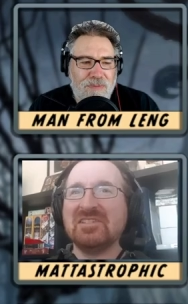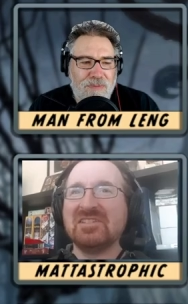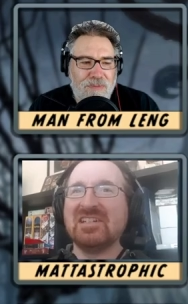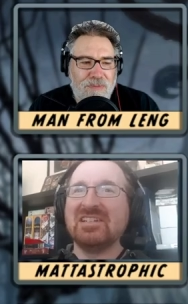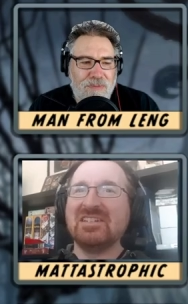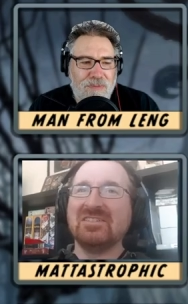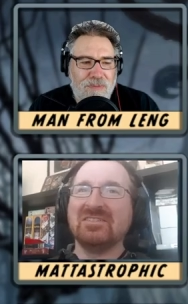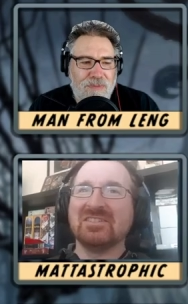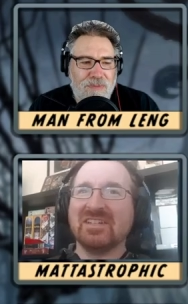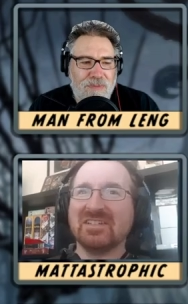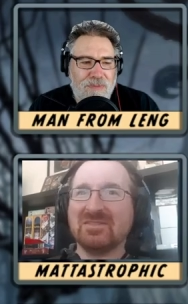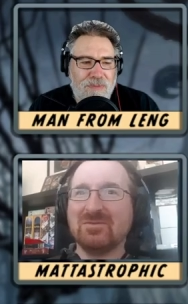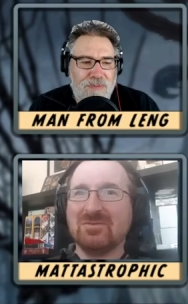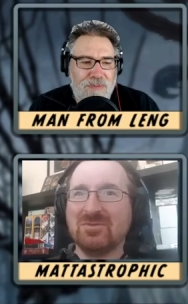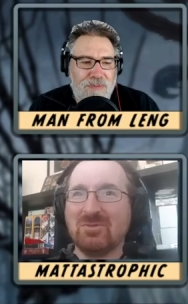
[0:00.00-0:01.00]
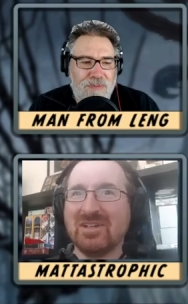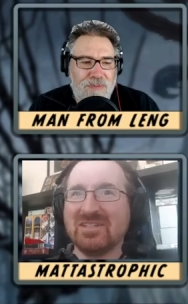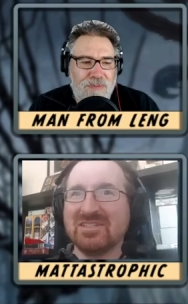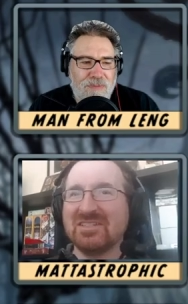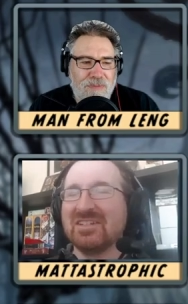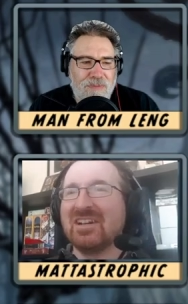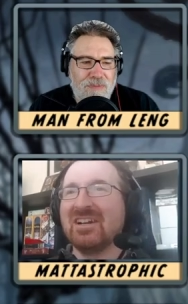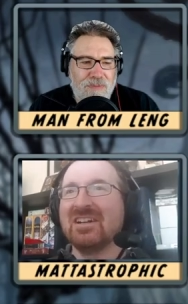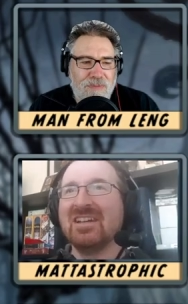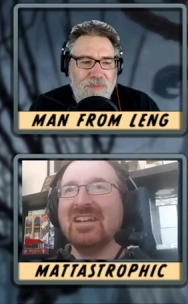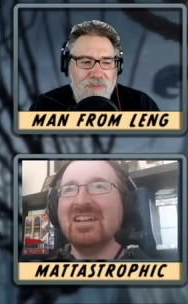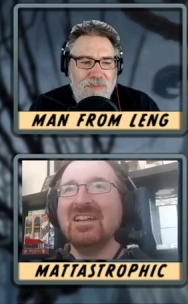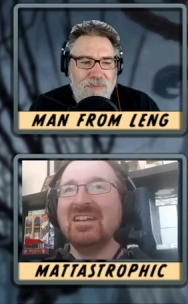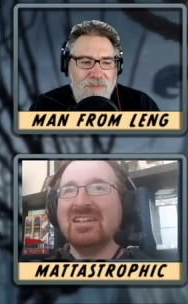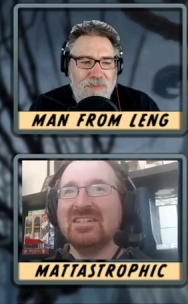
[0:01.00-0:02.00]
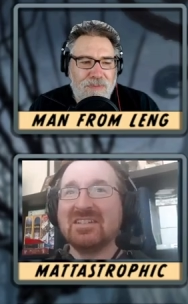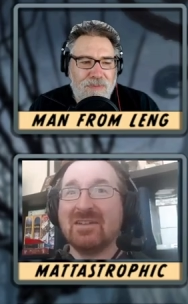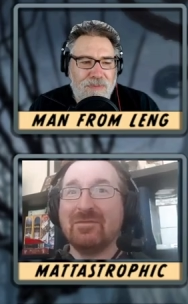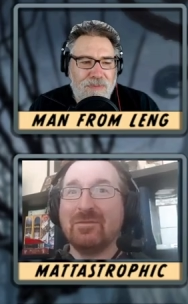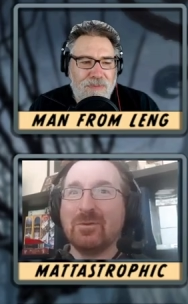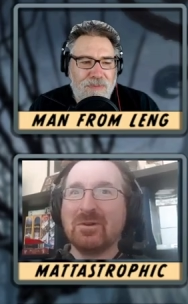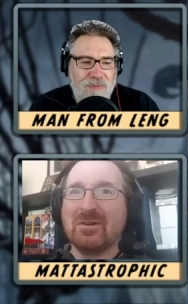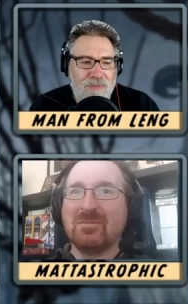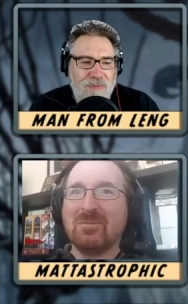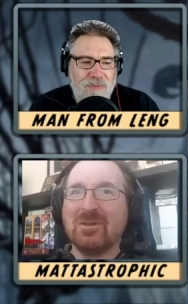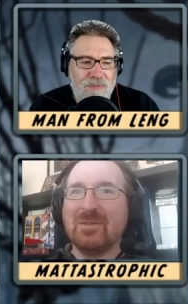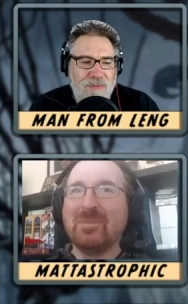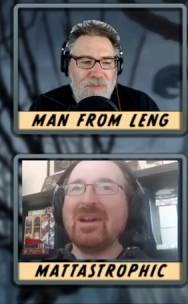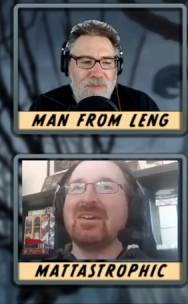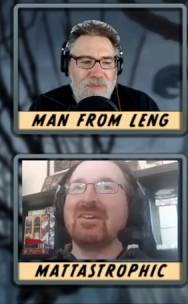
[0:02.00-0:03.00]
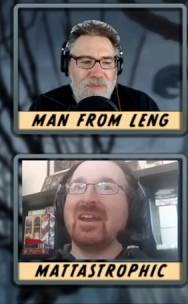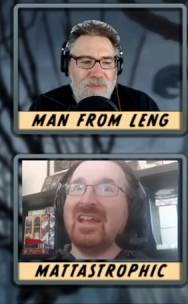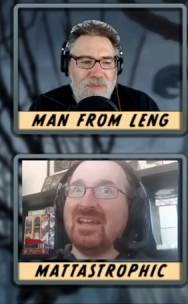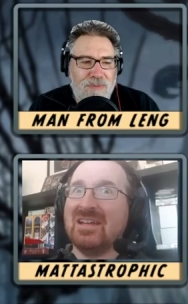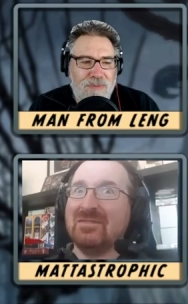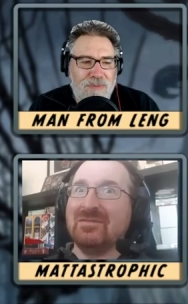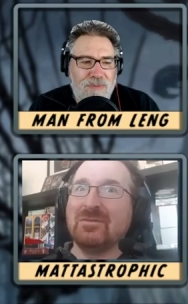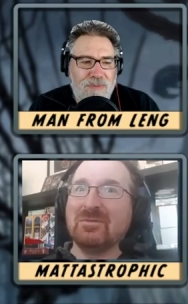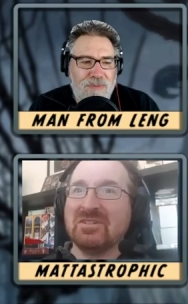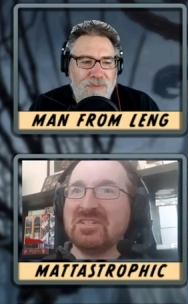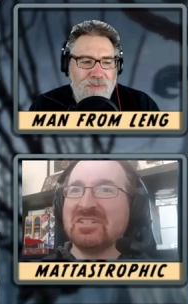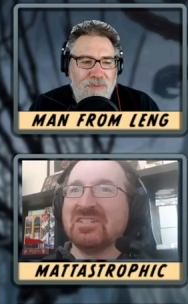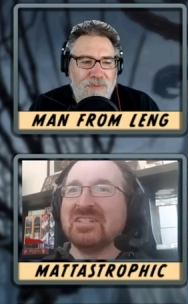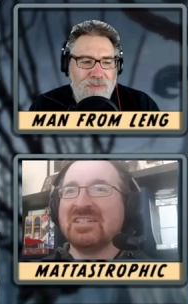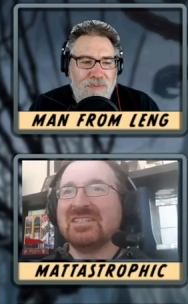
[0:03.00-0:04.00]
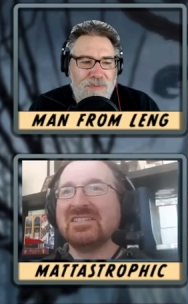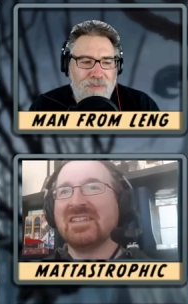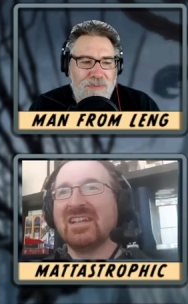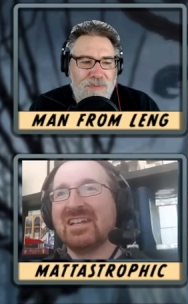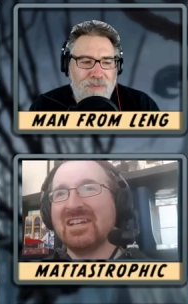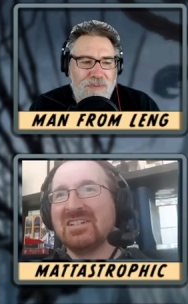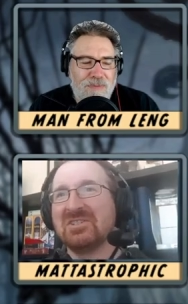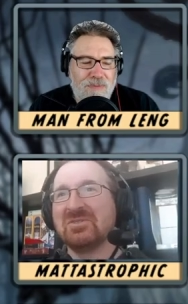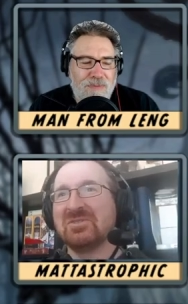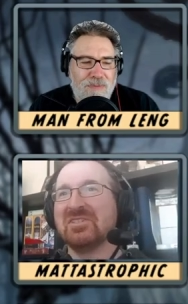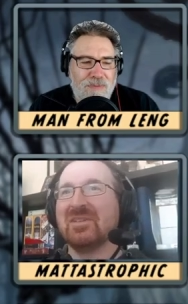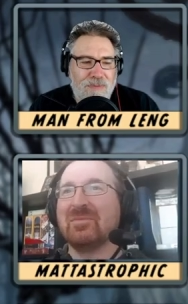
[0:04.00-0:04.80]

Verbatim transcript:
Speaker 1: going to use like twice a turn. He's uh-huh. got mm-hmm. four willpower and four agility, so that kind of shores up